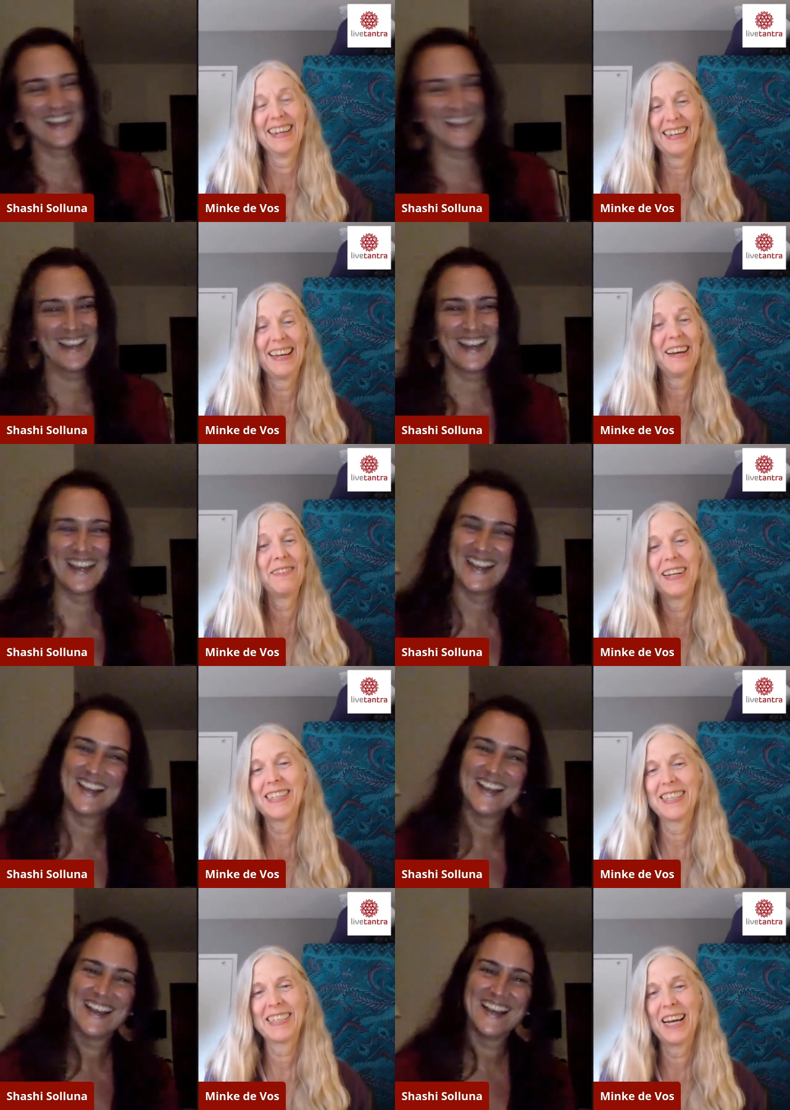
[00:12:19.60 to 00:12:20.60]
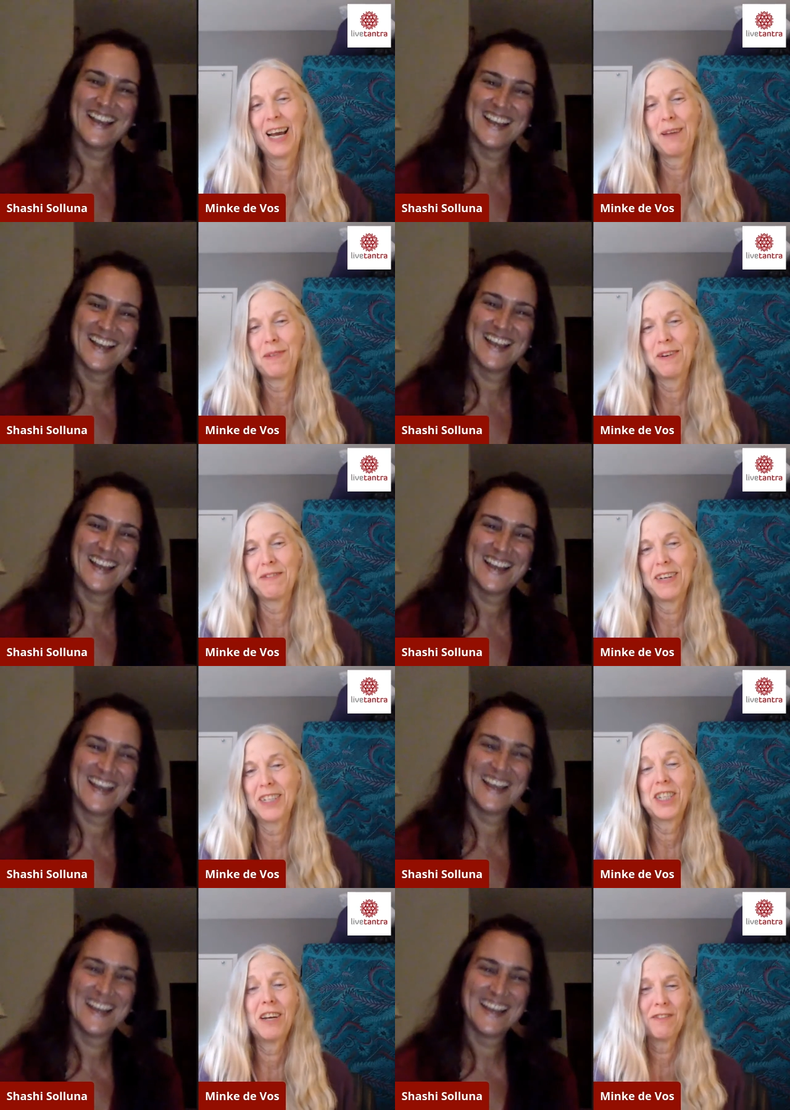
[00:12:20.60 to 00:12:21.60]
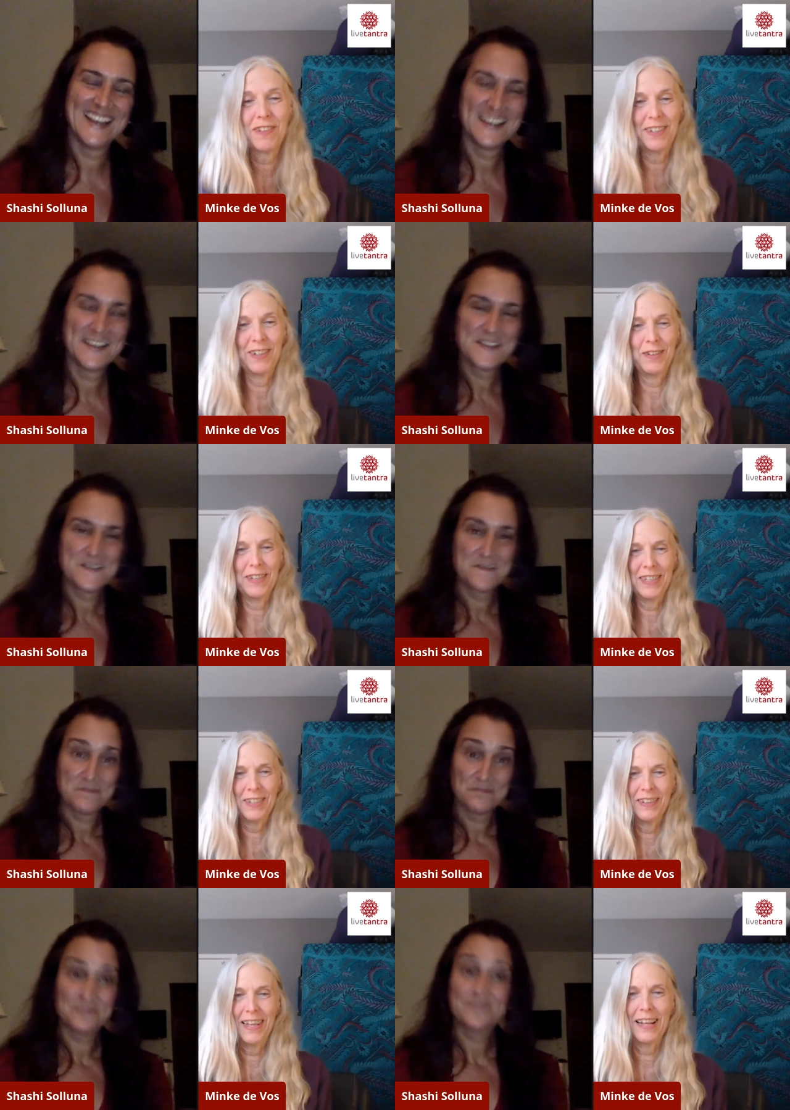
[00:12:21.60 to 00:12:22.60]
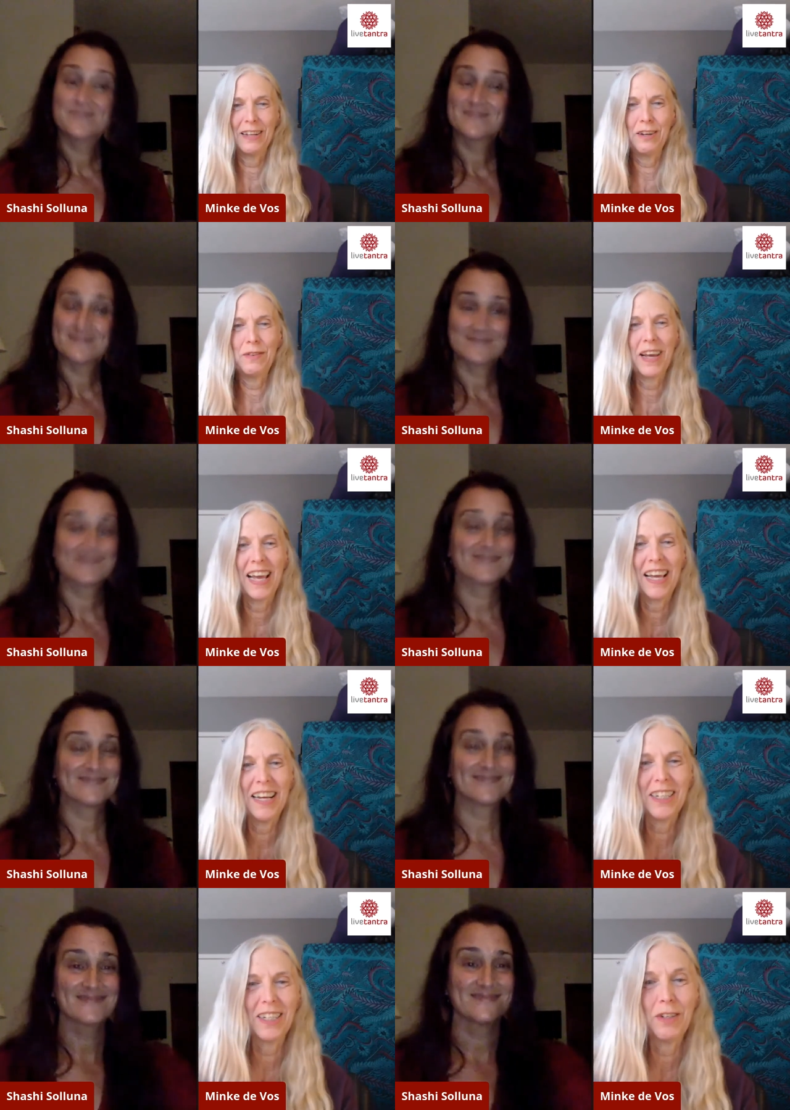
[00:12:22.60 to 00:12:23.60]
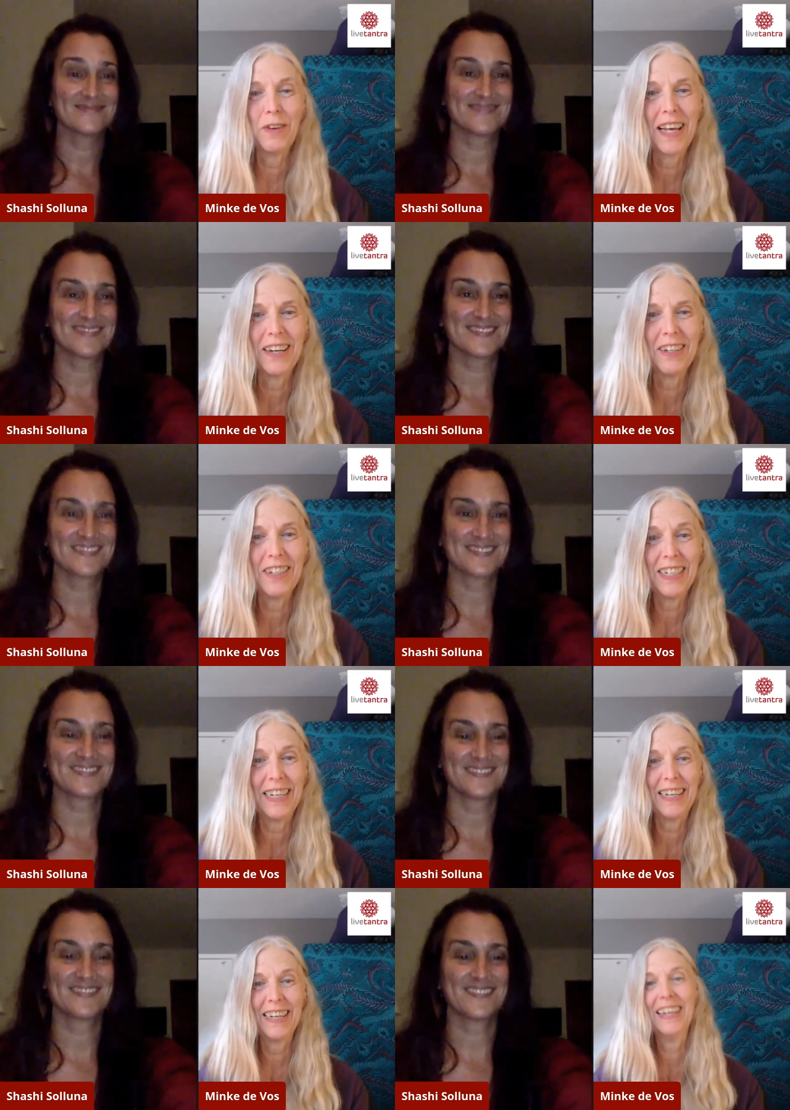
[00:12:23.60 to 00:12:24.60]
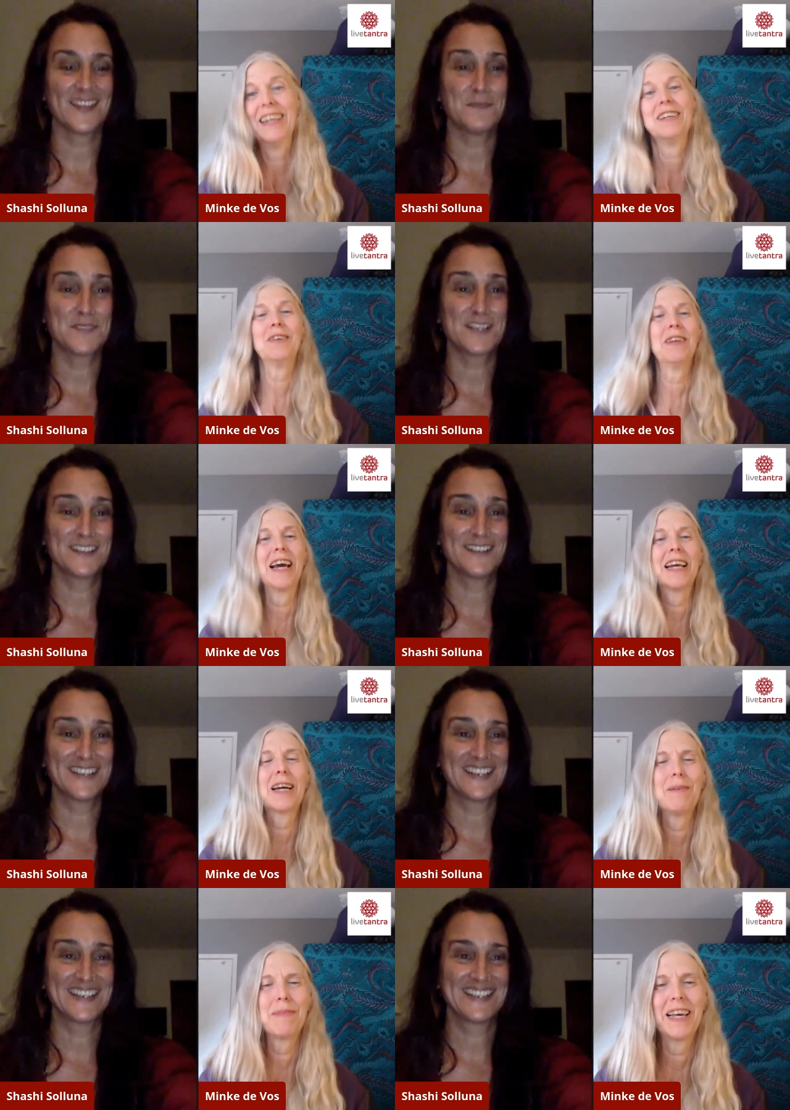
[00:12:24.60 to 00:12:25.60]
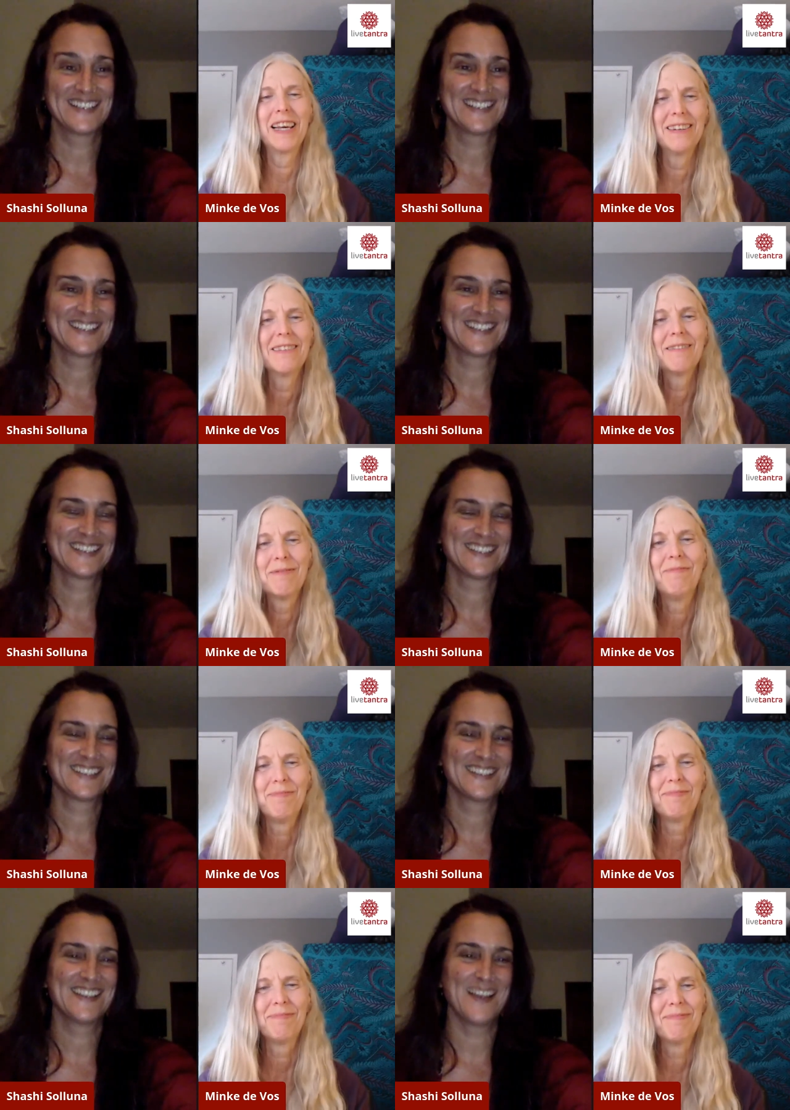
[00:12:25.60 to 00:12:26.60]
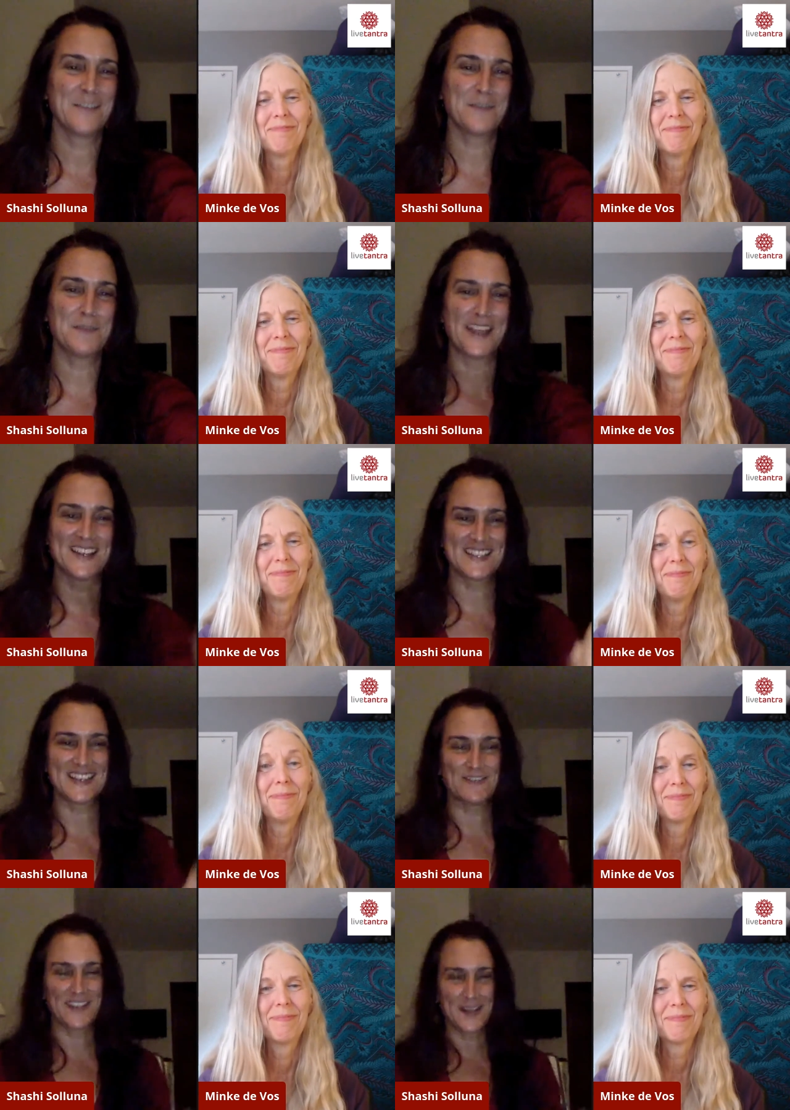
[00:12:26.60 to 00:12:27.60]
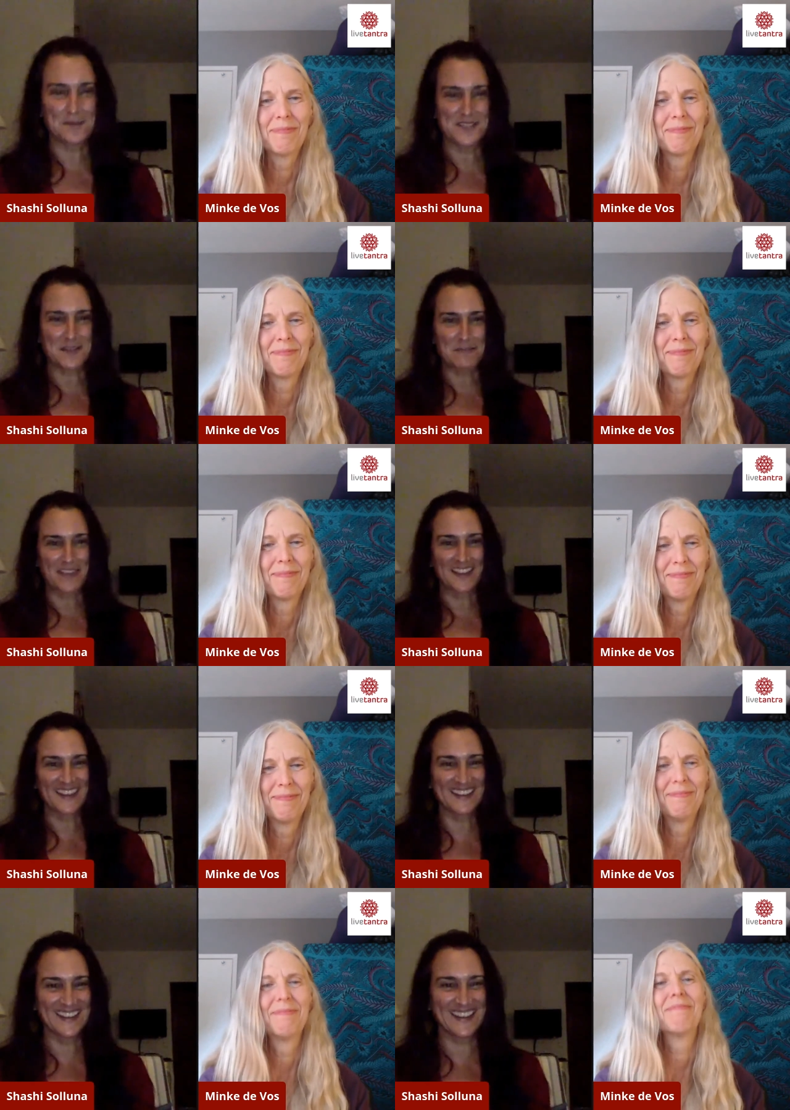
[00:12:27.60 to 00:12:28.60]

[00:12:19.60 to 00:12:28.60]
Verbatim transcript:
Speaker 1: yeah, well, it's a time of a shift, you know, into that new age, a new energy, new light coming in. Yeah, the planet's definitely up to something.